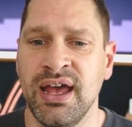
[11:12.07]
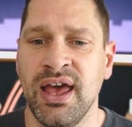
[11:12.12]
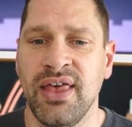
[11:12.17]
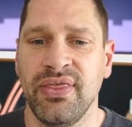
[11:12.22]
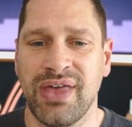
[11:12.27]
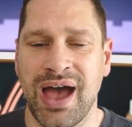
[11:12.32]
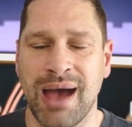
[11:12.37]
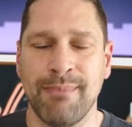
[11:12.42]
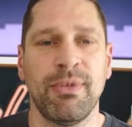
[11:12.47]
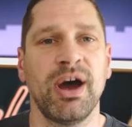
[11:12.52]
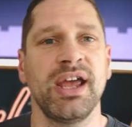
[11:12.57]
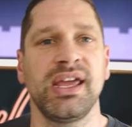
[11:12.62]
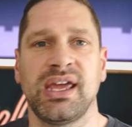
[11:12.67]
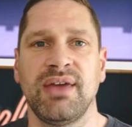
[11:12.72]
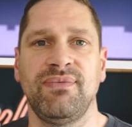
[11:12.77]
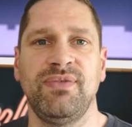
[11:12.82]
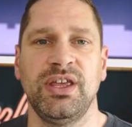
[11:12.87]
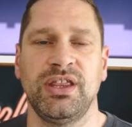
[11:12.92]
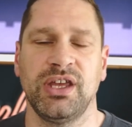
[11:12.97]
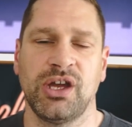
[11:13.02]
that might
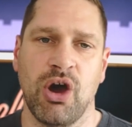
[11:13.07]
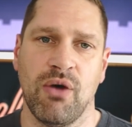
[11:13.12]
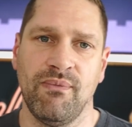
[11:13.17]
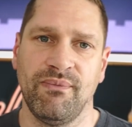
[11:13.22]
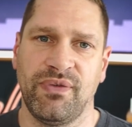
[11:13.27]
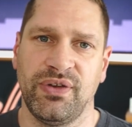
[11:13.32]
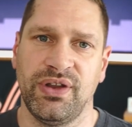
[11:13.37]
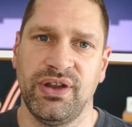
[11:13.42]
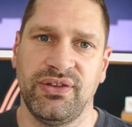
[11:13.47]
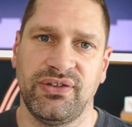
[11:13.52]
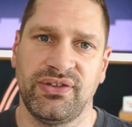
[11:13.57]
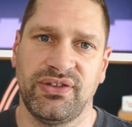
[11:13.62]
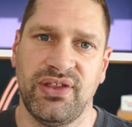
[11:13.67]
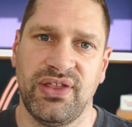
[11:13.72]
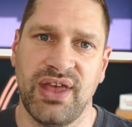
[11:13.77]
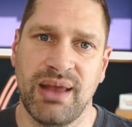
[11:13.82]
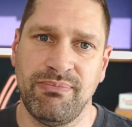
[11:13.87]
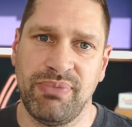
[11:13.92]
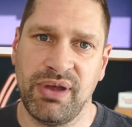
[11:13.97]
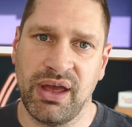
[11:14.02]
give you the confidence to
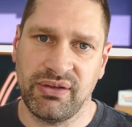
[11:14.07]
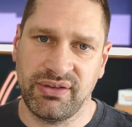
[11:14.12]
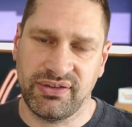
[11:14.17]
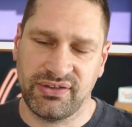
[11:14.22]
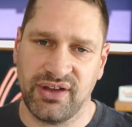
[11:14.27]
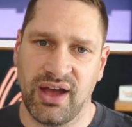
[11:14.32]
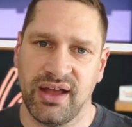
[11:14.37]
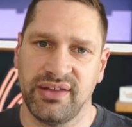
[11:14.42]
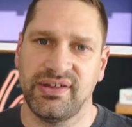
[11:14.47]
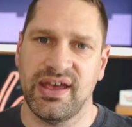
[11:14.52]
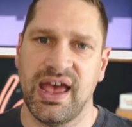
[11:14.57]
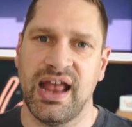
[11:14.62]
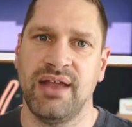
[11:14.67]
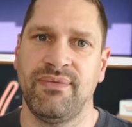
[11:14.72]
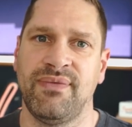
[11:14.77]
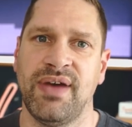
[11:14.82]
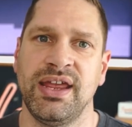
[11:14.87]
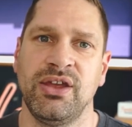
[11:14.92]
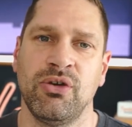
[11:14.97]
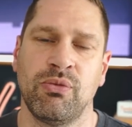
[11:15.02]
then be able to start to
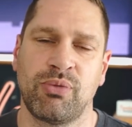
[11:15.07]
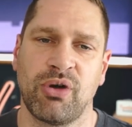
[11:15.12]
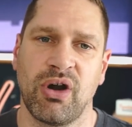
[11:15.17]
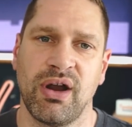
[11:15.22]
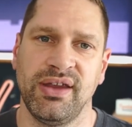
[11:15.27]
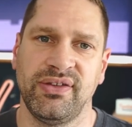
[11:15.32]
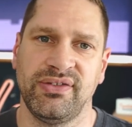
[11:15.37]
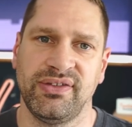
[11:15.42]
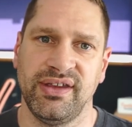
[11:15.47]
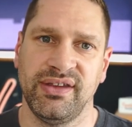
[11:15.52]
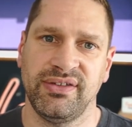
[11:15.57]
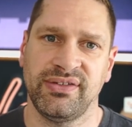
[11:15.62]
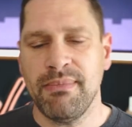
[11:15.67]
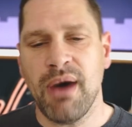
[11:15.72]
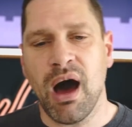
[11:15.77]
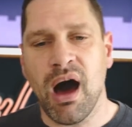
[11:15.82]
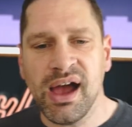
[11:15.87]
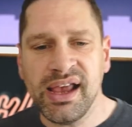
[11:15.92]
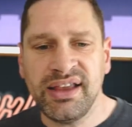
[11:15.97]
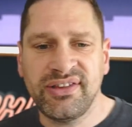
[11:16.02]
elevate your prices.
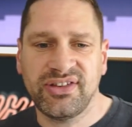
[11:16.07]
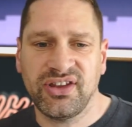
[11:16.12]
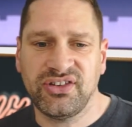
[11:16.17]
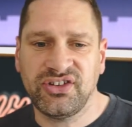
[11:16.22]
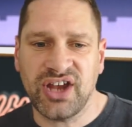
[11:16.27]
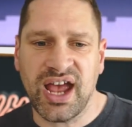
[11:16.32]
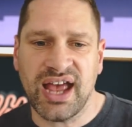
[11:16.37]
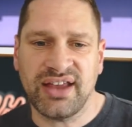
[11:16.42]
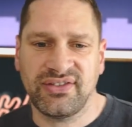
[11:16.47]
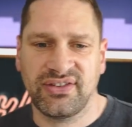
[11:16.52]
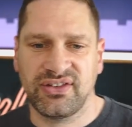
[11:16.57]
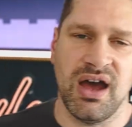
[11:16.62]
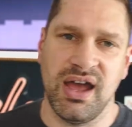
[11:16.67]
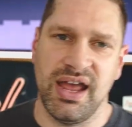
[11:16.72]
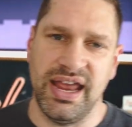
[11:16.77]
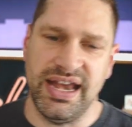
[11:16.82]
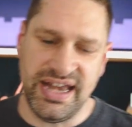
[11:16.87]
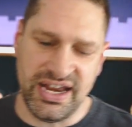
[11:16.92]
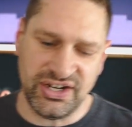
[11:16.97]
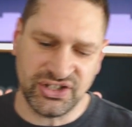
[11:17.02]
I suggest
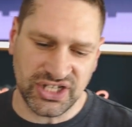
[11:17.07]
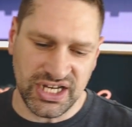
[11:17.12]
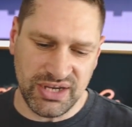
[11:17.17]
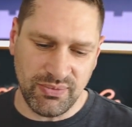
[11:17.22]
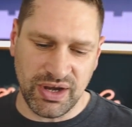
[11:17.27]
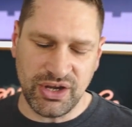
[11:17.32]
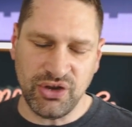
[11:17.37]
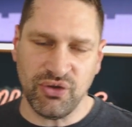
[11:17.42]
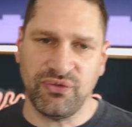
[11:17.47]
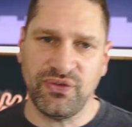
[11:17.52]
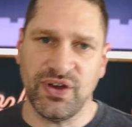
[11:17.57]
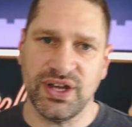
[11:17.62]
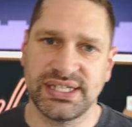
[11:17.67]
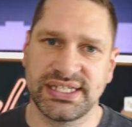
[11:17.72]
initially, when you're first